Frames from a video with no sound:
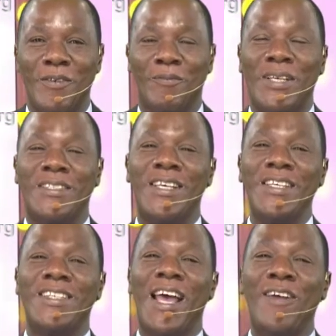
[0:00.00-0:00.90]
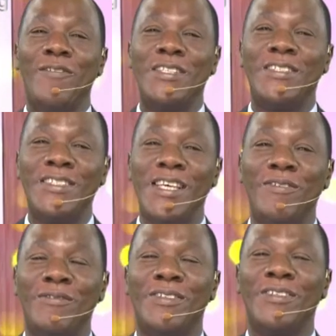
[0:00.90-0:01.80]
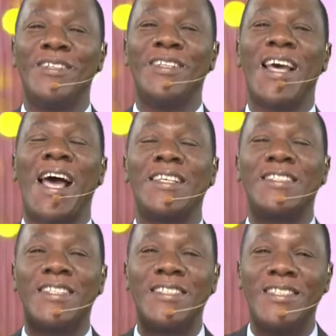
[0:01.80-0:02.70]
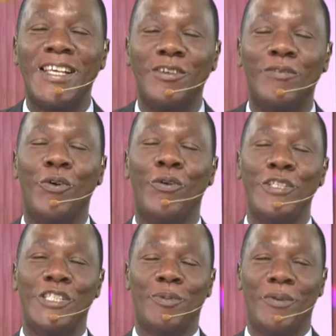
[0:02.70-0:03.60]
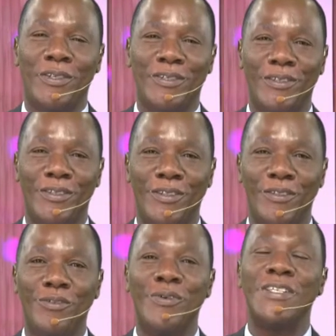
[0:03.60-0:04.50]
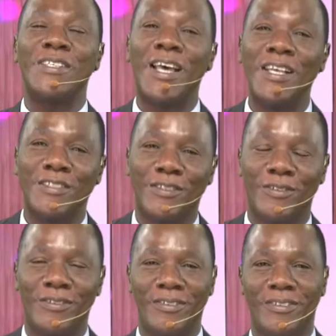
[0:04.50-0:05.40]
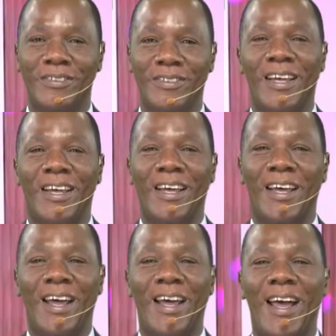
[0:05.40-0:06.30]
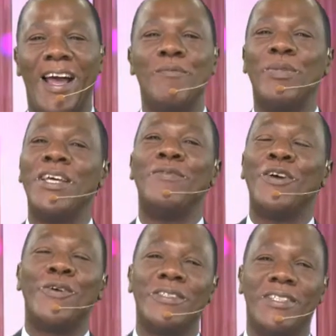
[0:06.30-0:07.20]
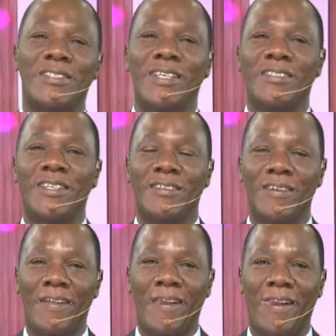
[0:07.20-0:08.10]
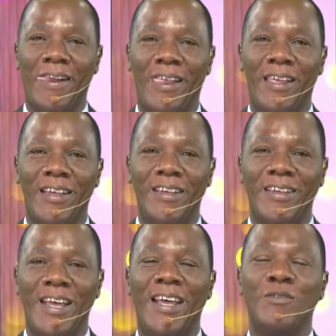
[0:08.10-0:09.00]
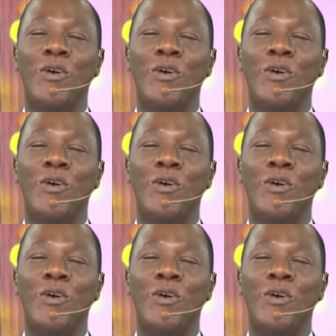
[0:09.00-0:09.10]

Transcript: But since I received the assistance of the Holy Spirit, through his counsel. I believe in consistency. And